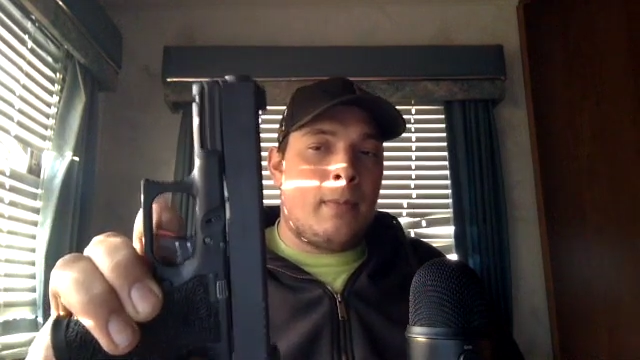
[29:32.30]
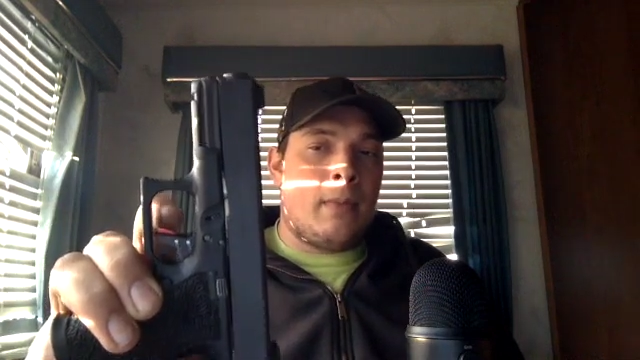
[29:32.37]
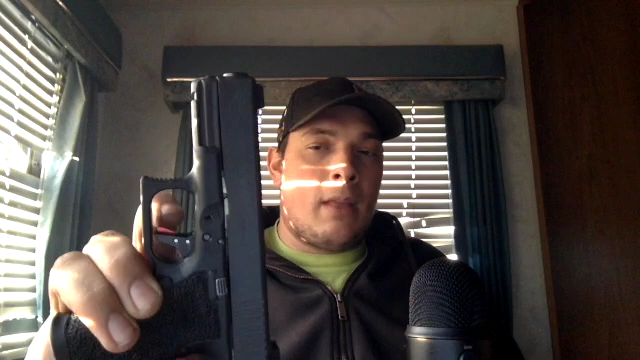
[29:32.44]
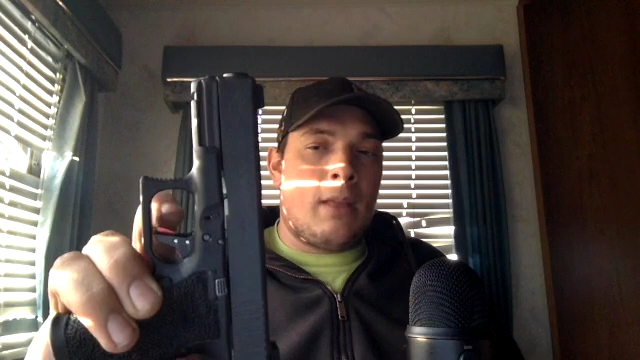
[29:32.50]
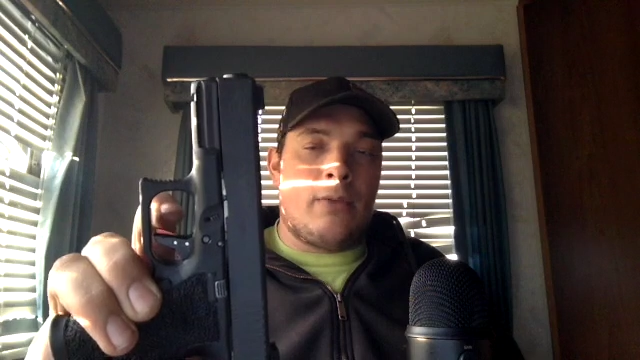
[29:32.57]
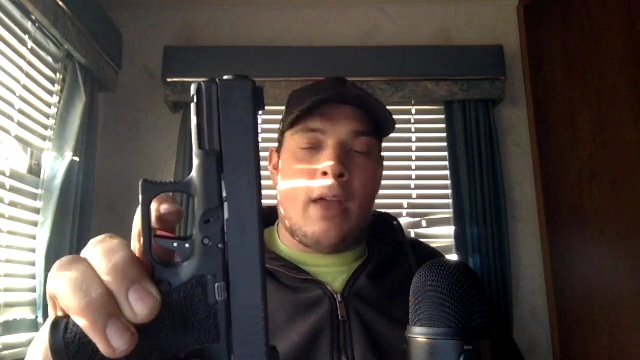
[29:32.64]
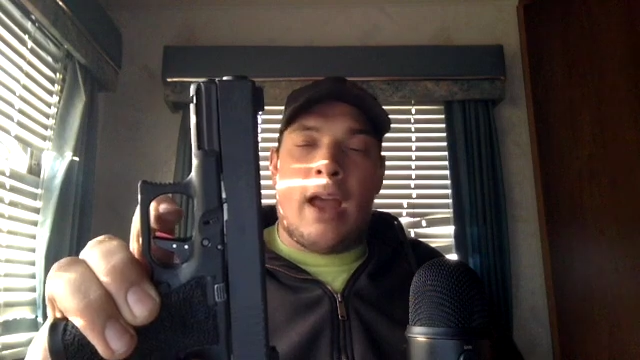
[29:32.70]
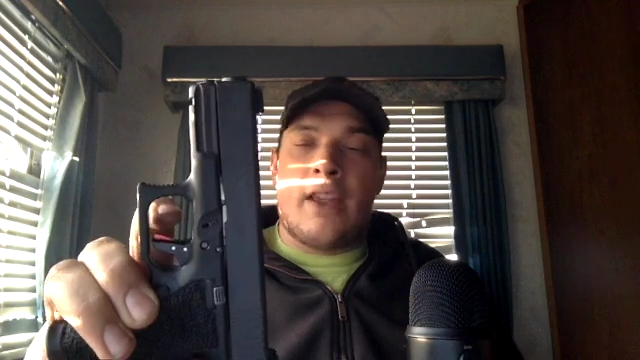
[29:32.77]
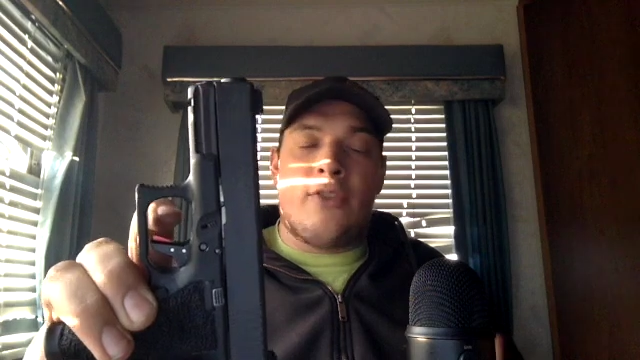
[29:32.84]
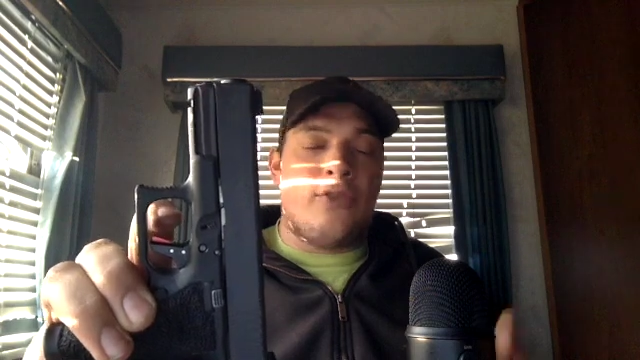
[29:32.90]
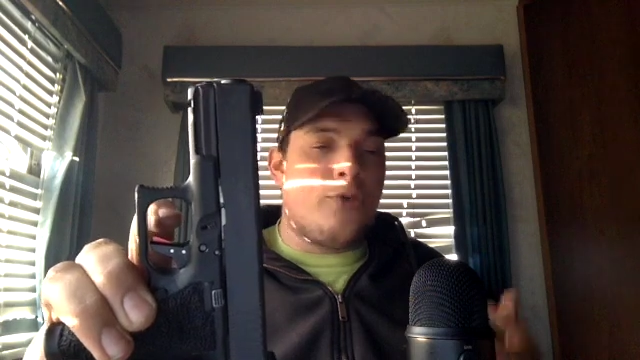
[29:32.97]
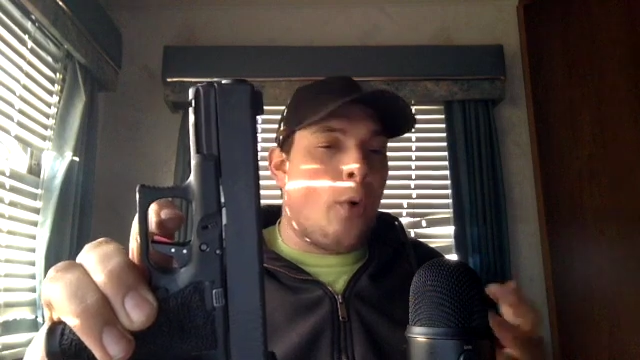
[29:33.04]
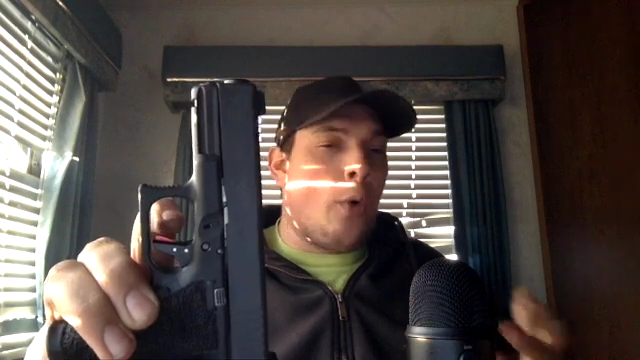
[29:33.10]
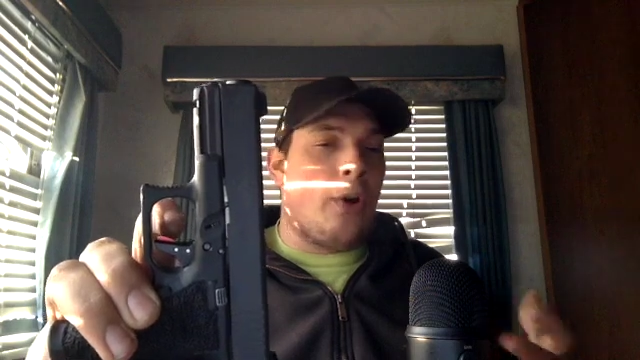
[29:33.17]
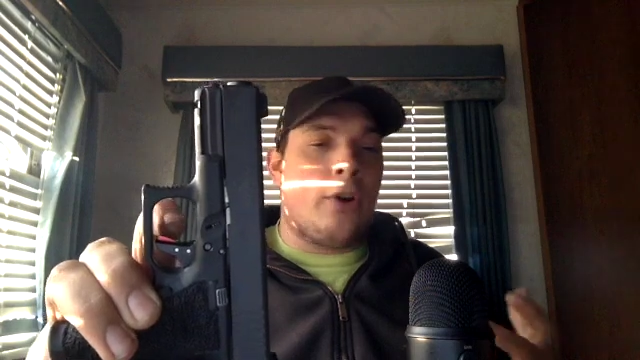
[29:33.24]
Nice,
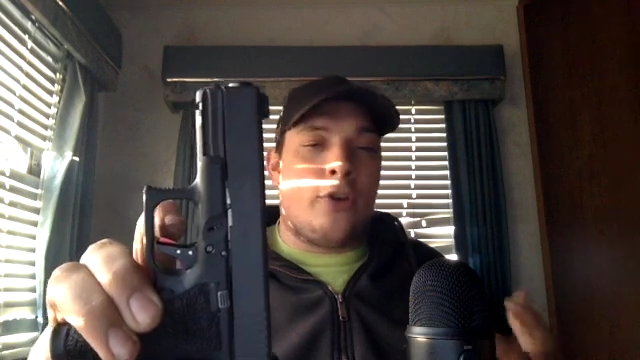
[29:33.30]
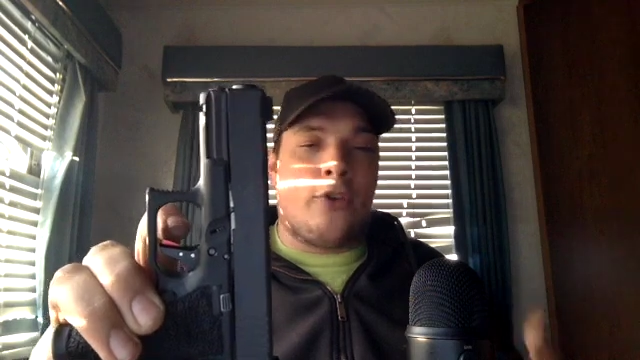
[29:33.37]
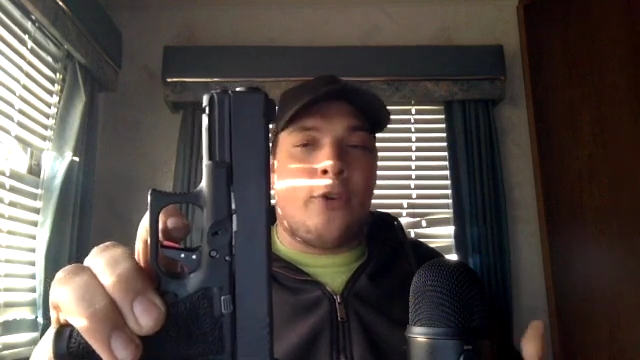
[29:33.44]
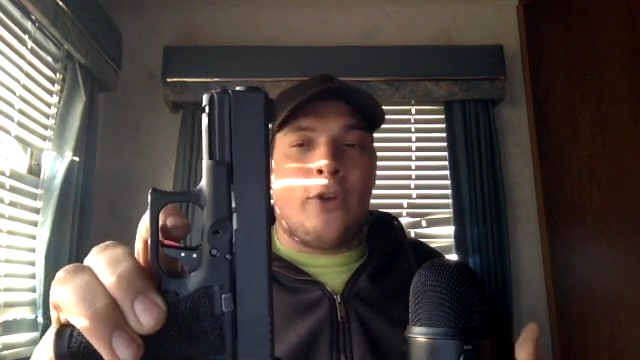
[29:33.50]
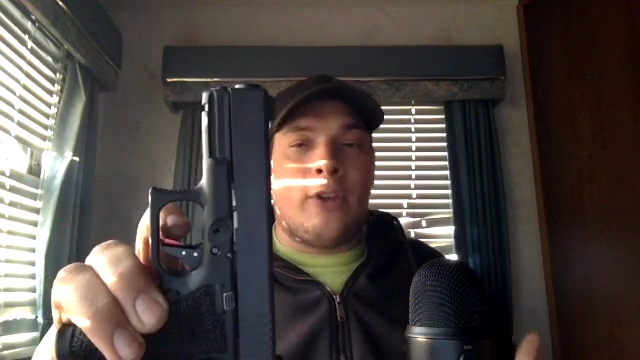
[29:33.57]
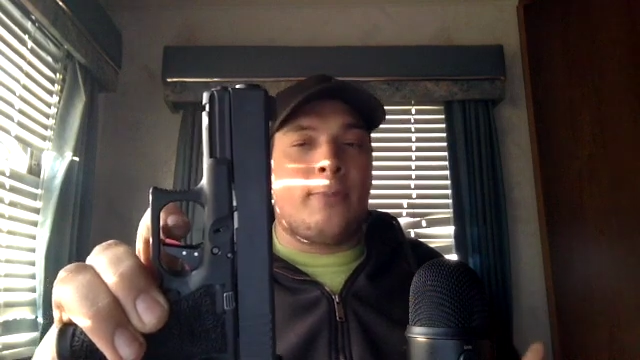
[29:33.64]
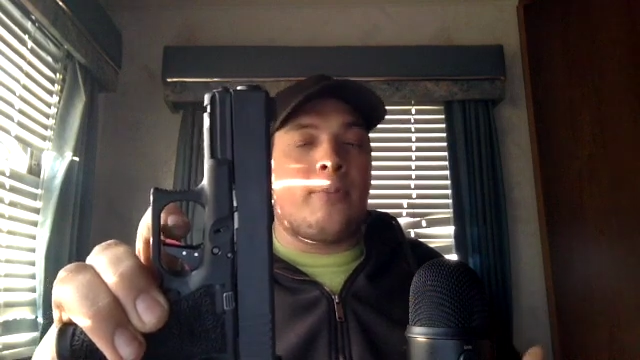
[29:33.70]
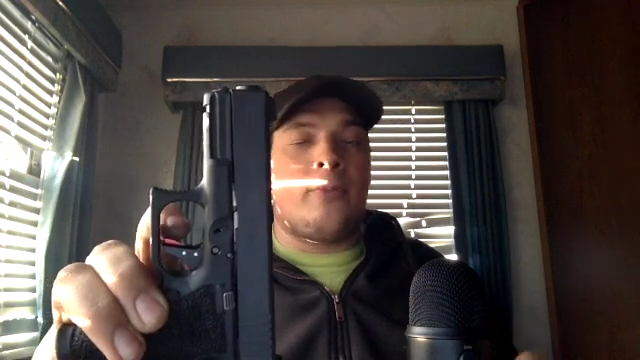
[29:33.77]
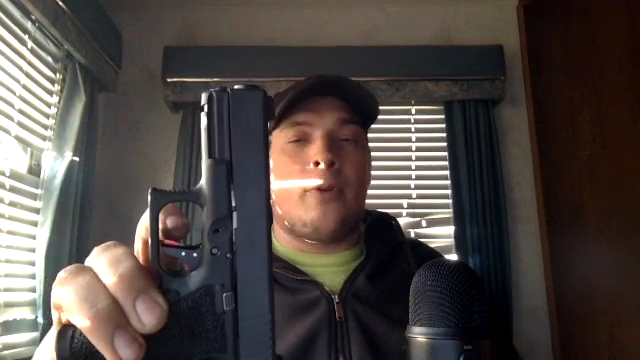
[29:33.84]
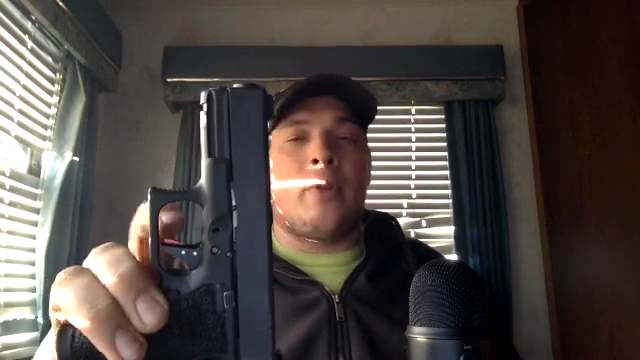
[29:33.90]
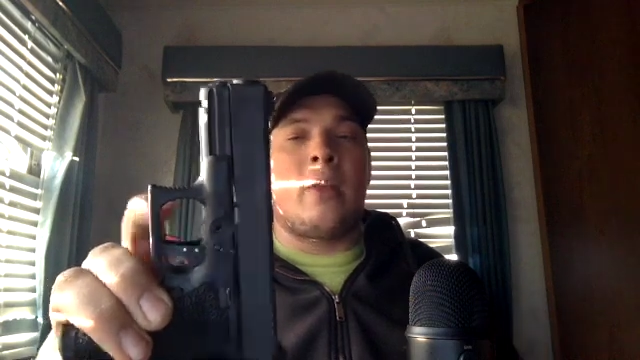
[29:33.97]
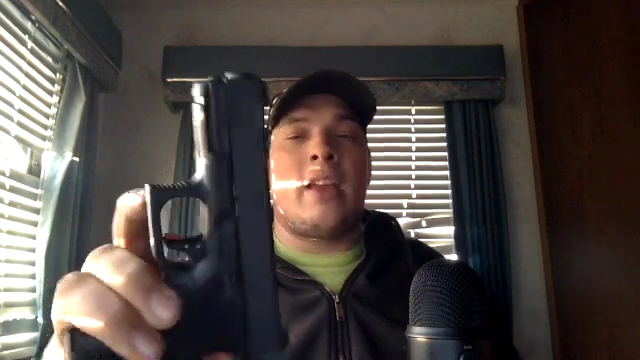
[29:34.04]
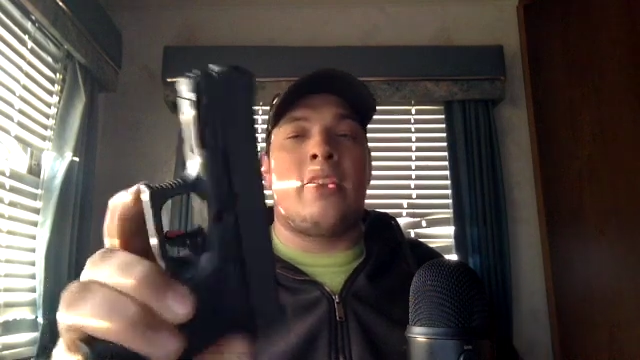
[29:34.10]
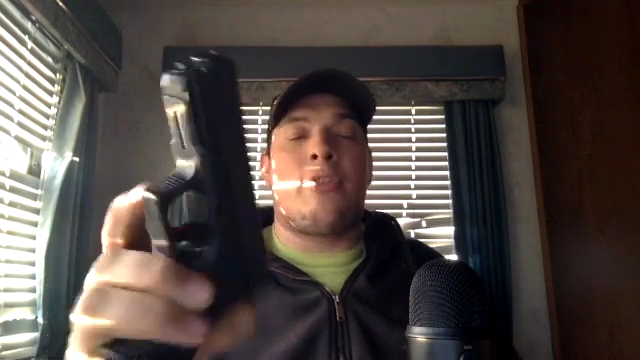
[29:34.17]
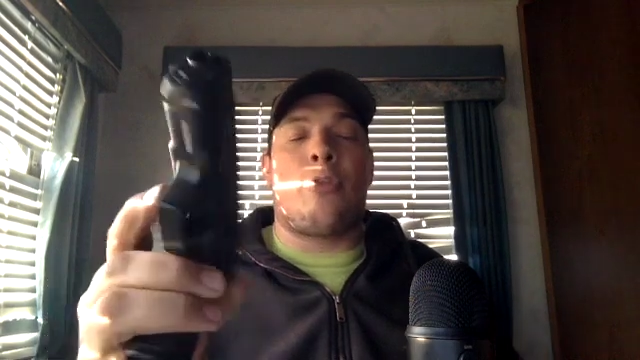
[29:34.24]
short, crisp
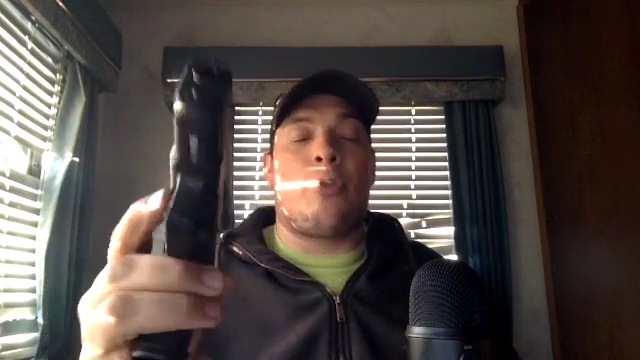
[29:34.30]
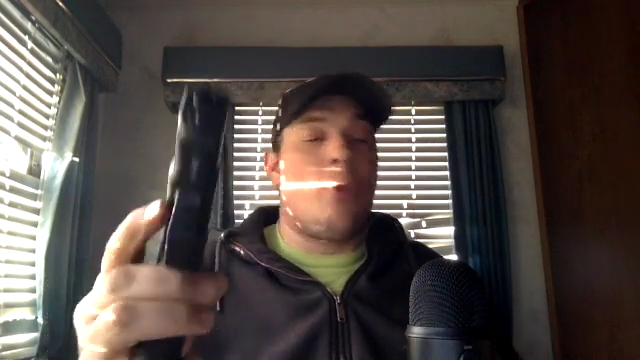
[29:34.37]
release.